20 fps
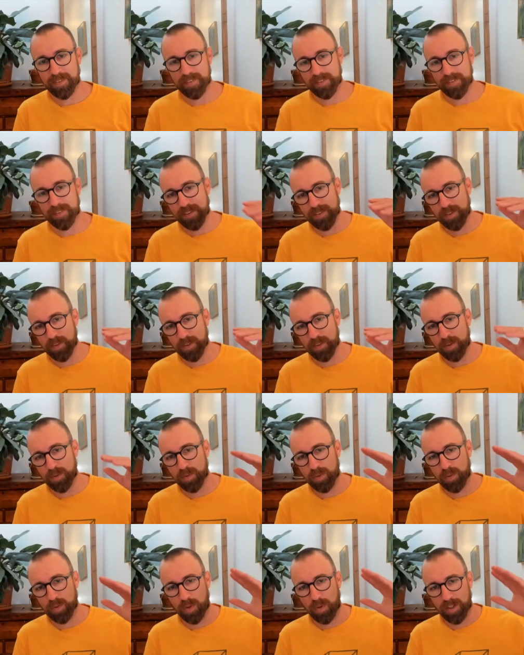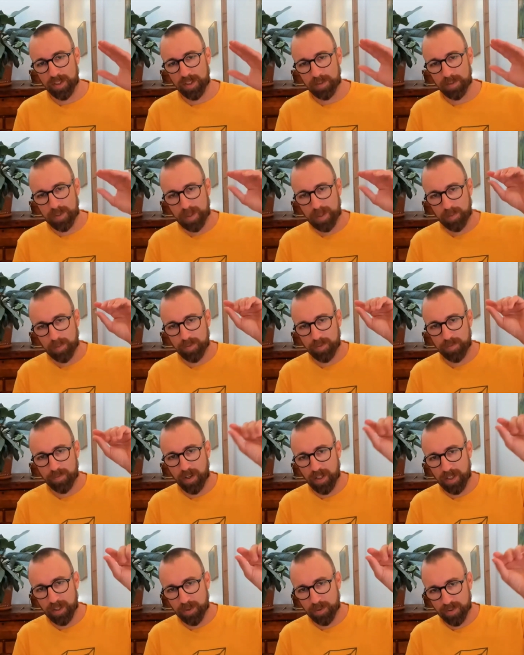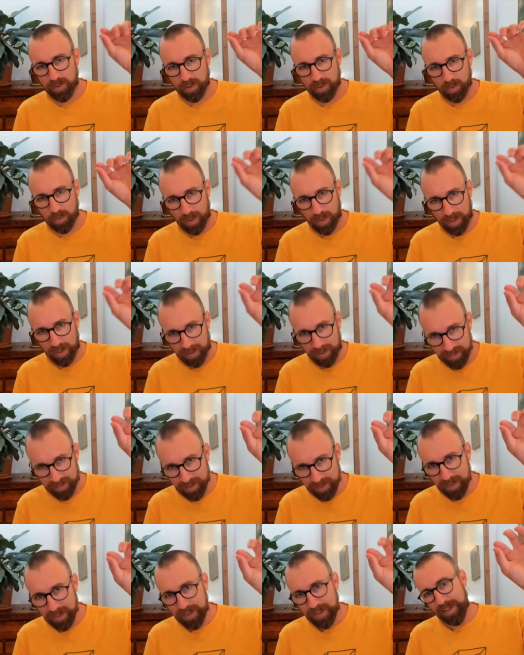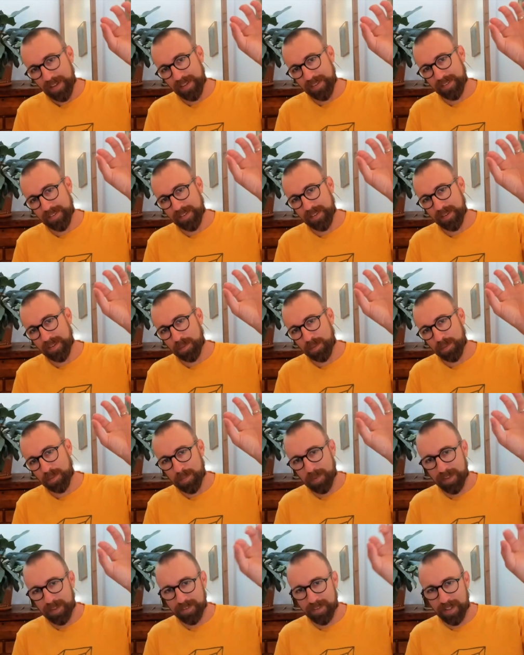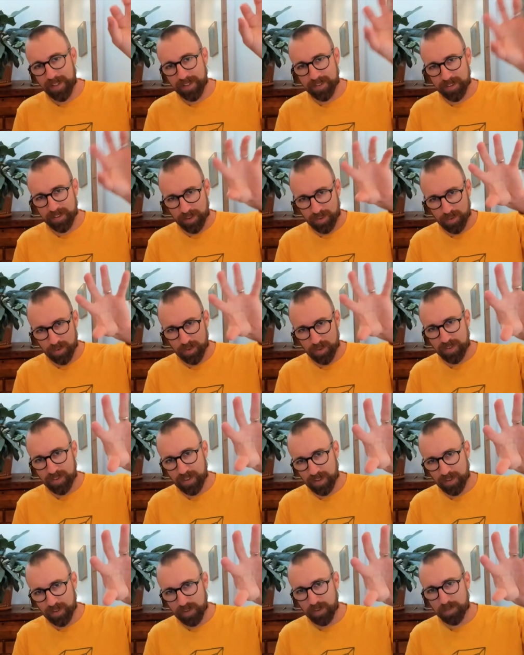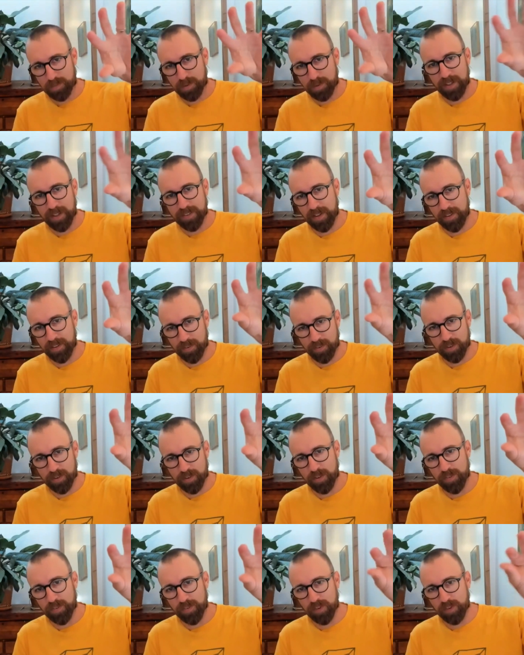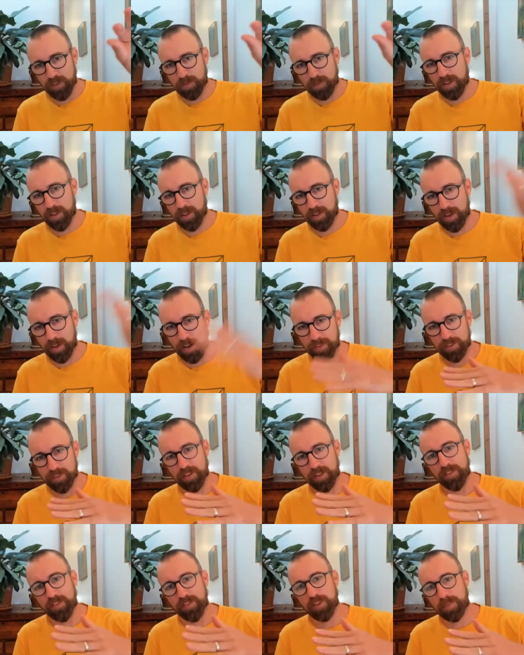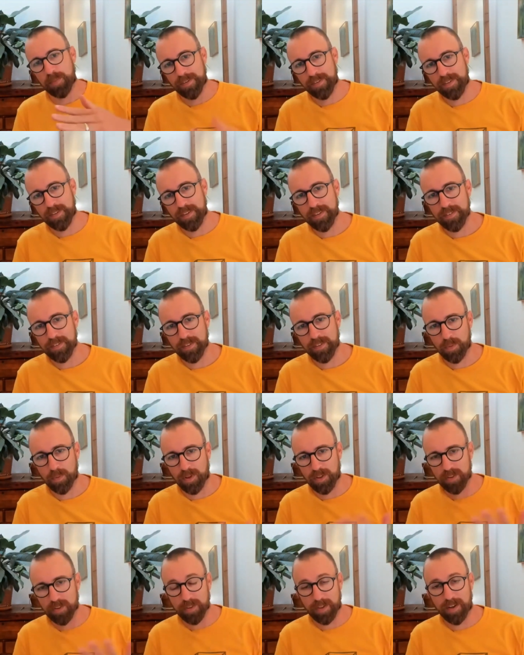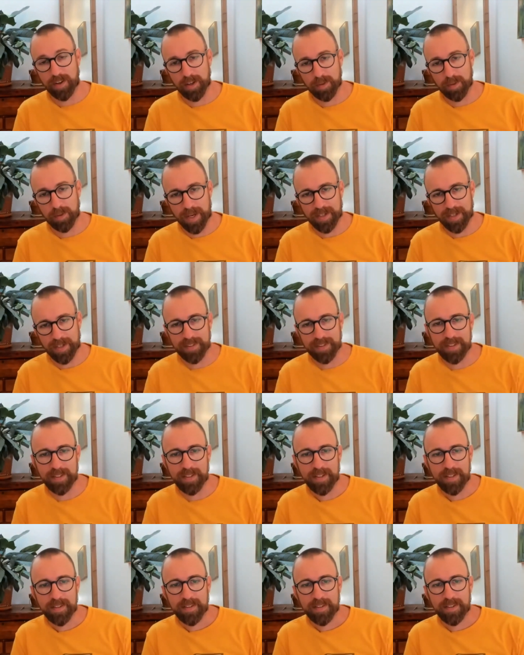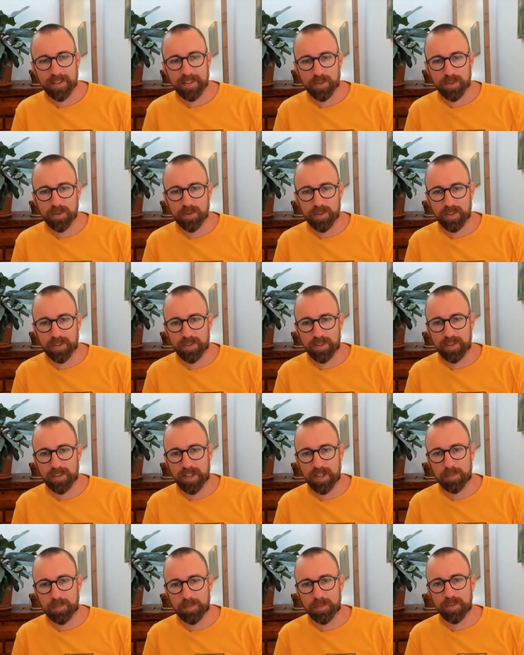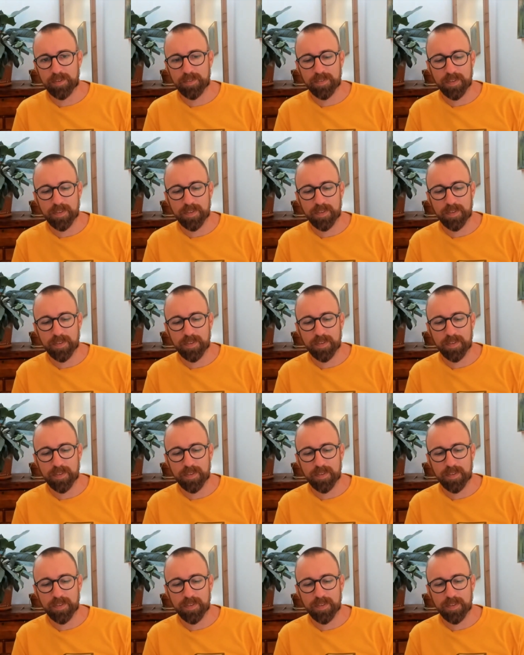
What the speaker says: that you want to be able to follow a request as it propagates not just through a single process or service, but across service boundaries. So you want to do that automatically. At Google, there are a number